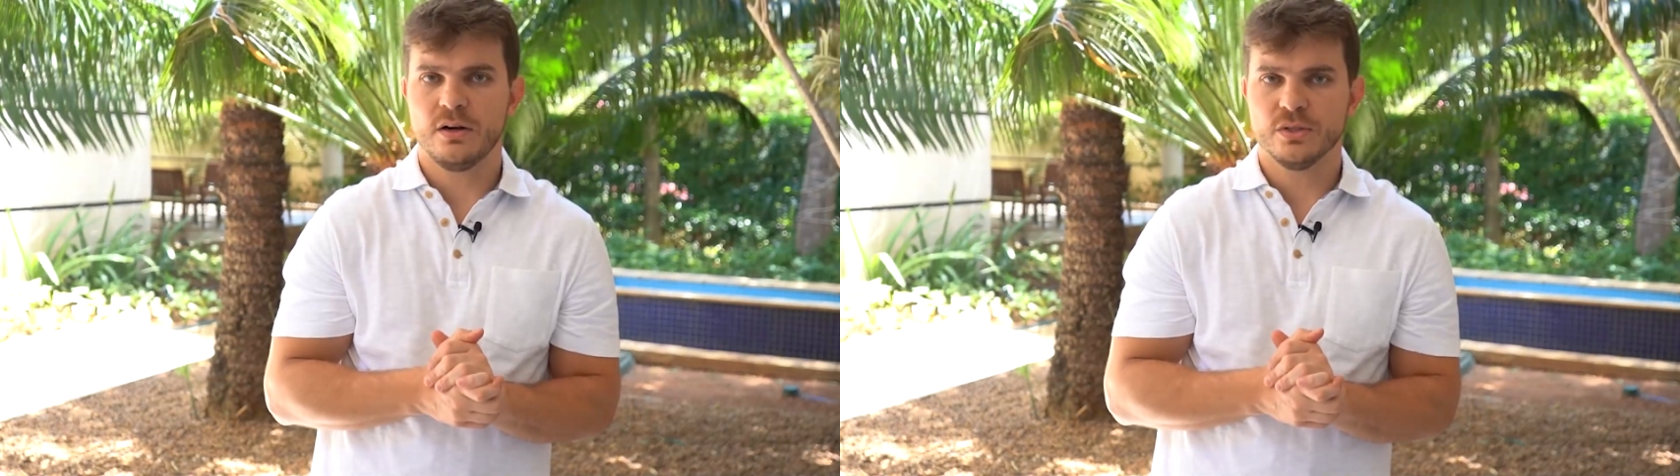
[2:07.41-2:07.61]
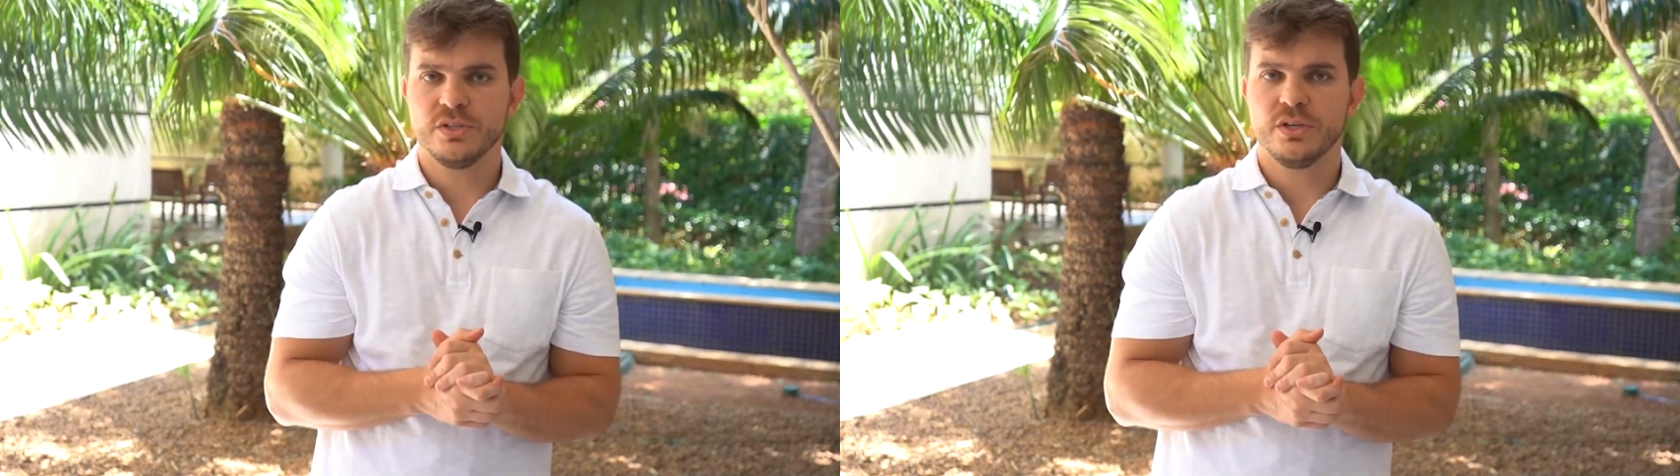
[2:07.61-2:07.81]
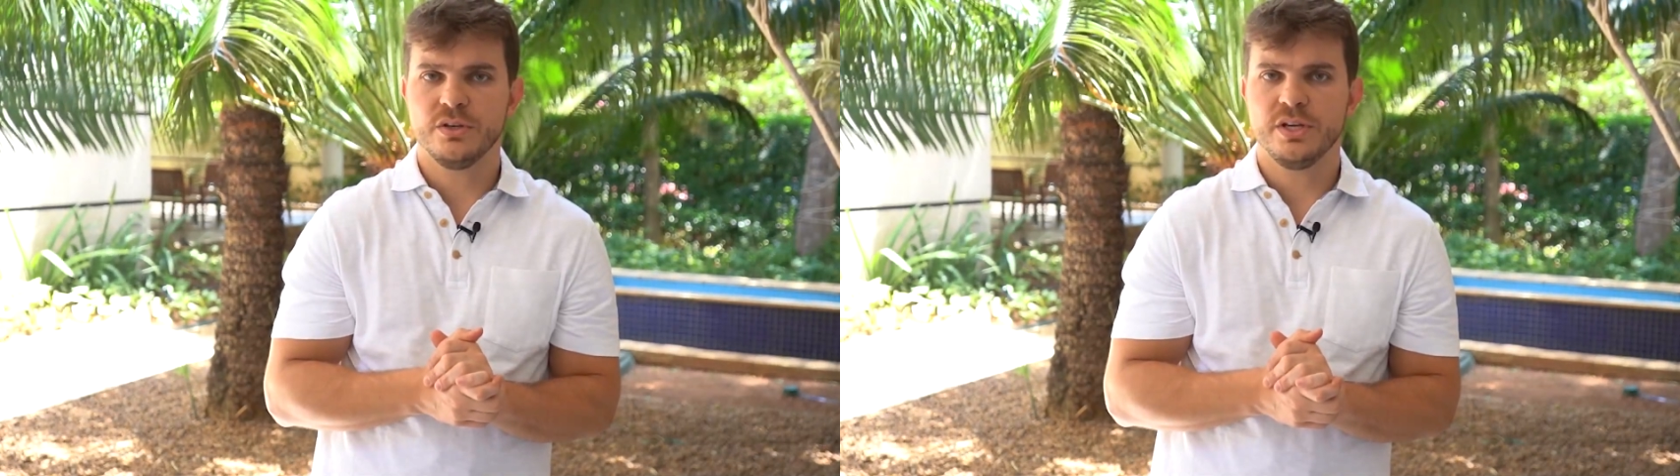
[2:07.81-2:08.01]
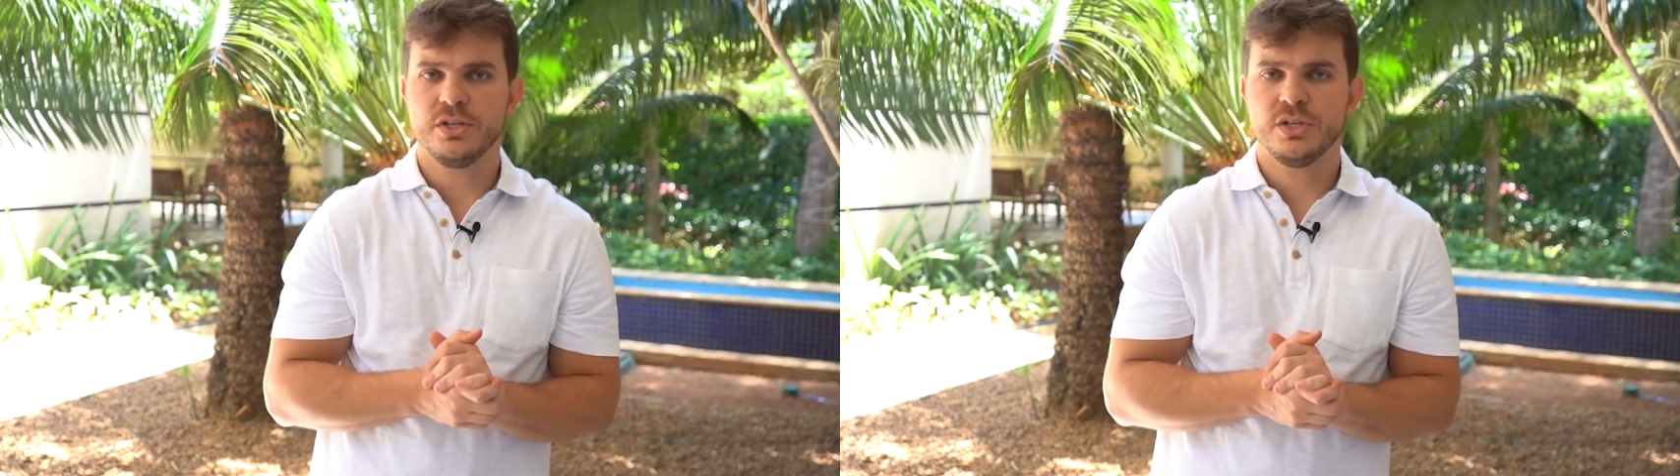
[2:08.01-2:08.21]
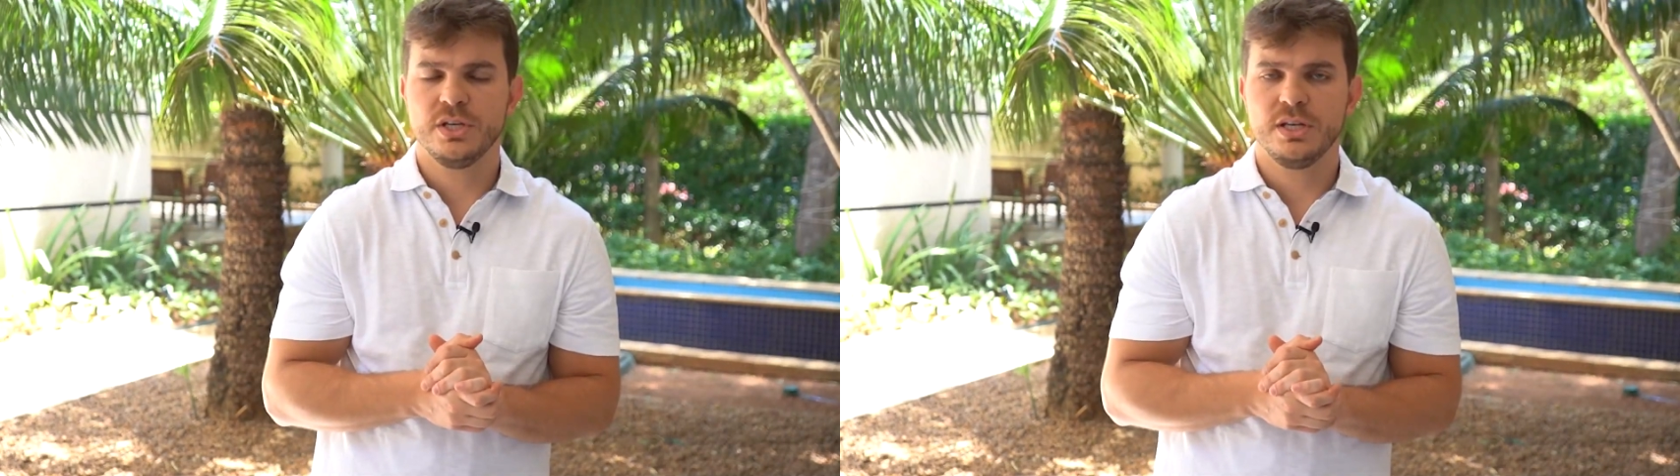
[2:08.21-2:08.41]

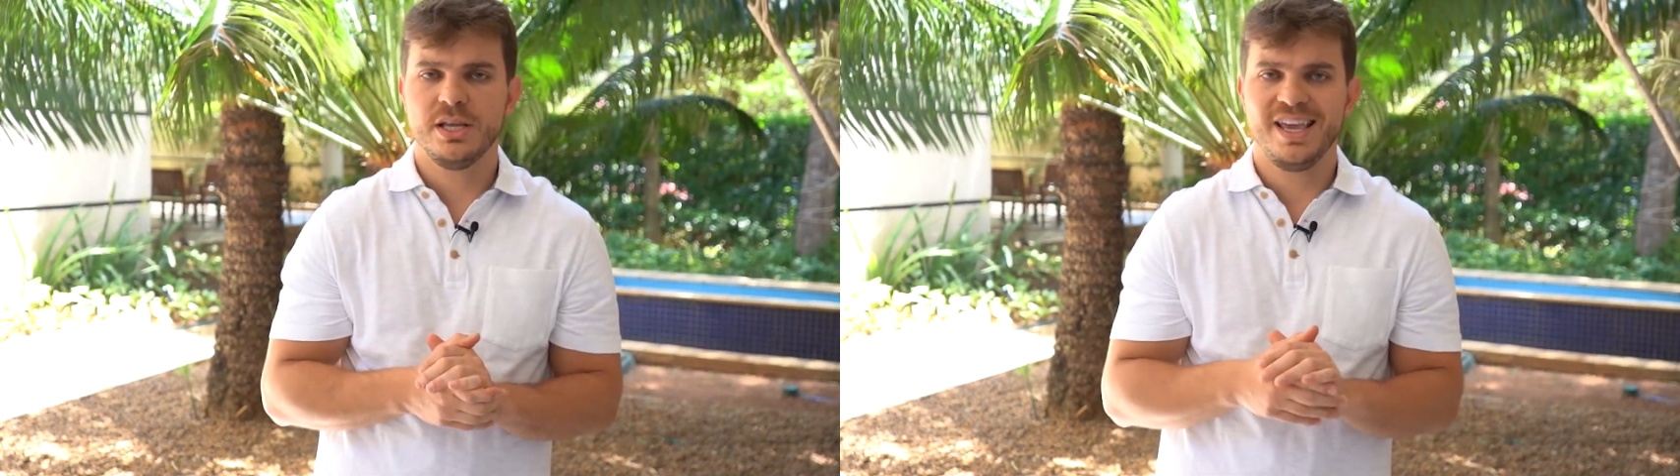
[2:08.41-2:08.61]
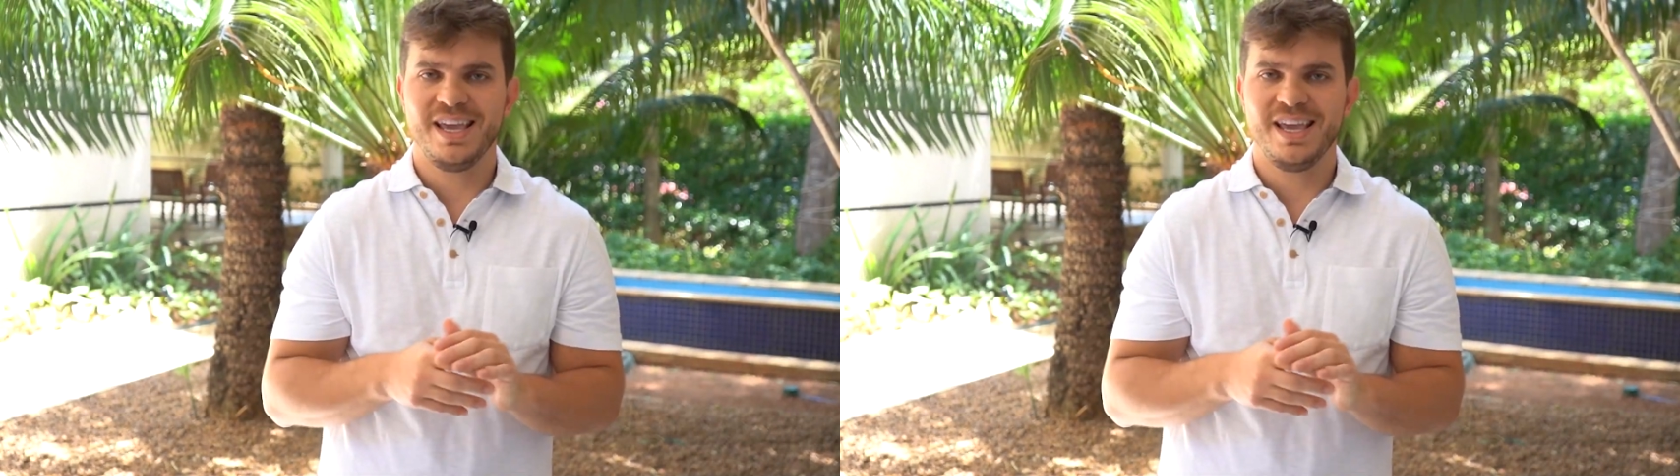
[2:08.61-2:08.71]
articulation,